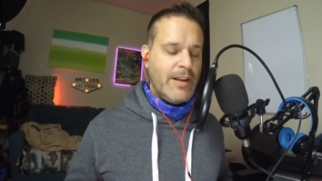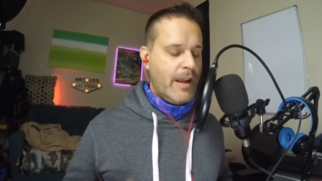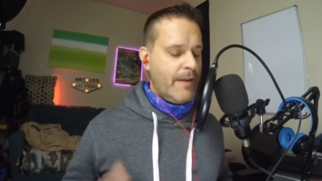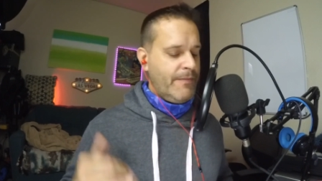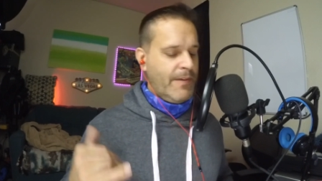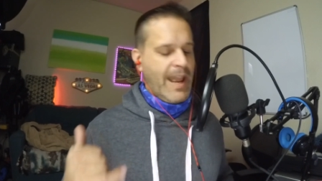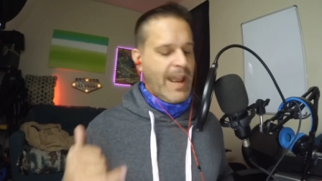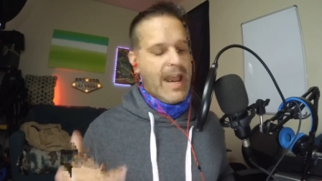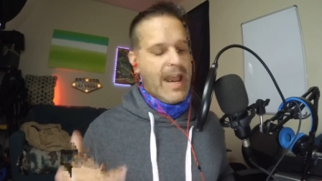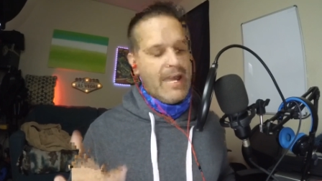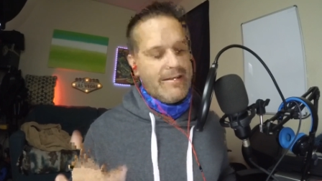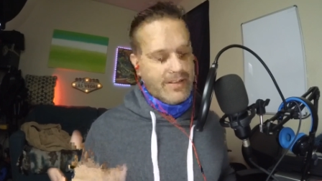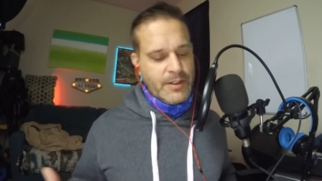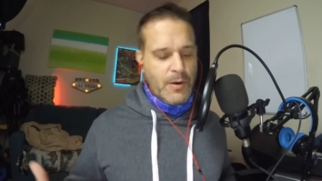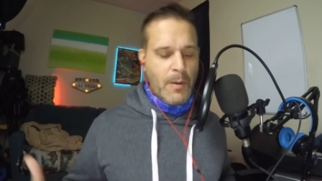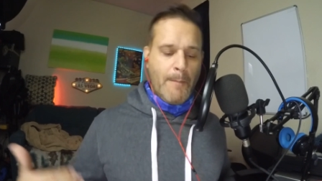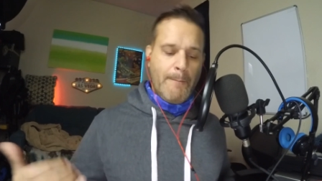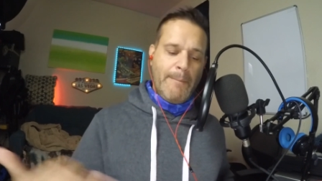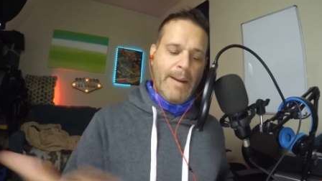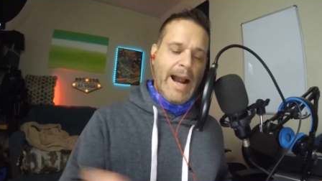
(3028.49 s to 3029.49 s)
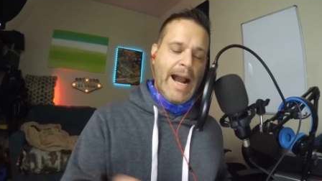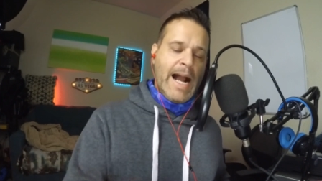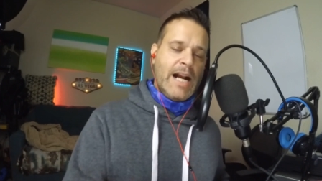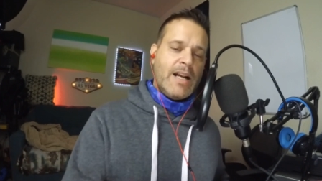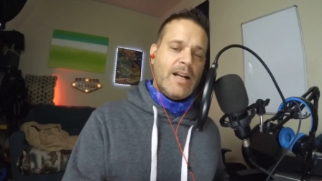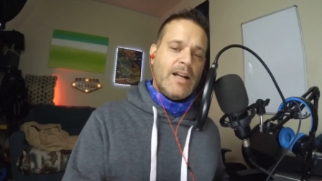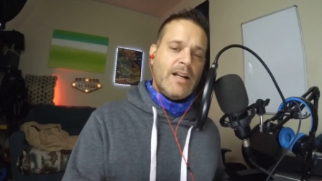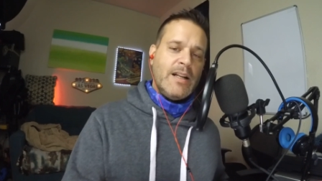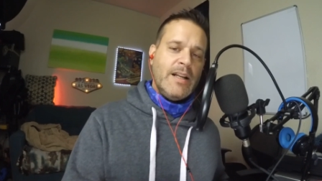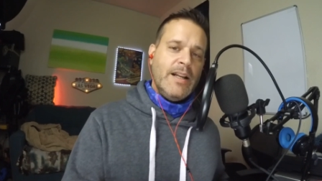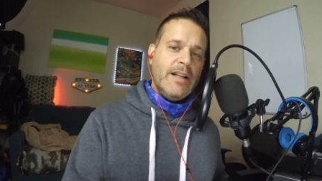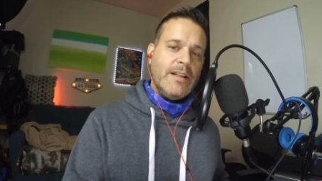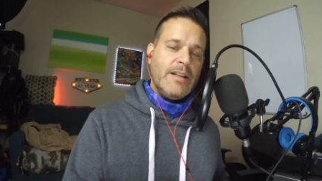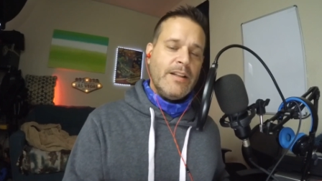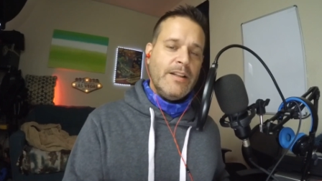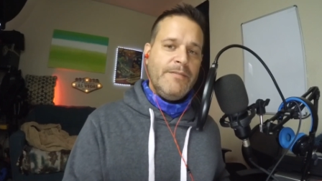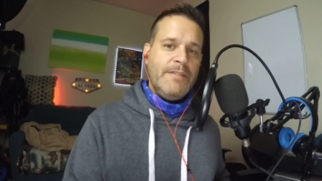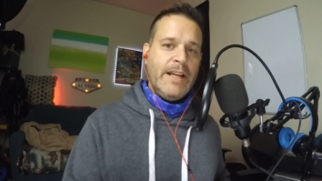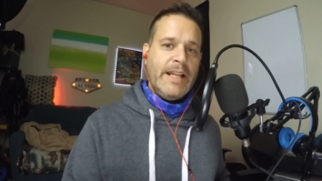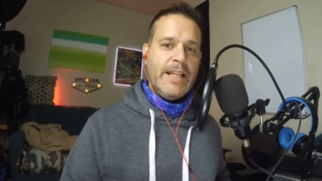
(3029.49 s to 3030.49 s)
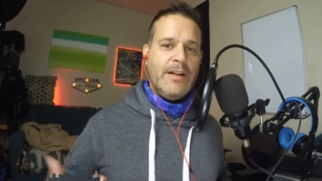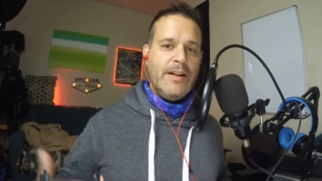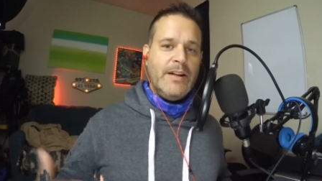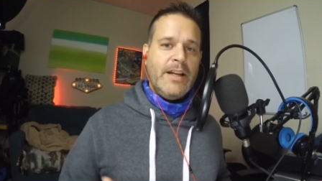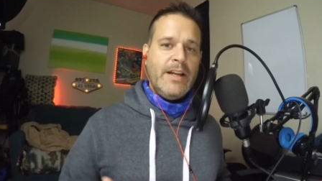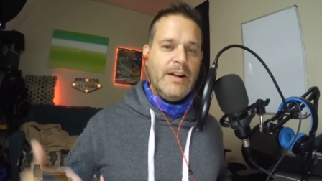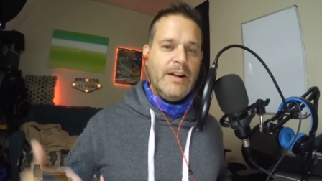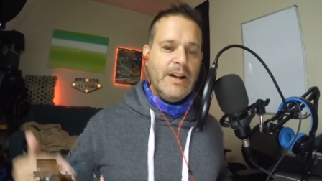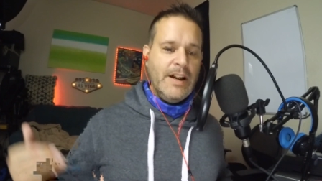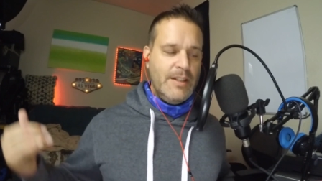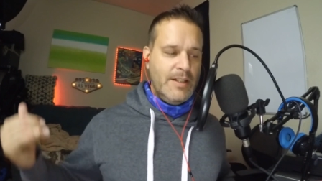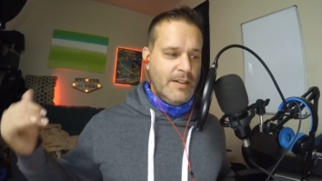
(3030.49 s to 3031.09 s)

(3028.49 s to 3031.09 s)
If you have to go back into the video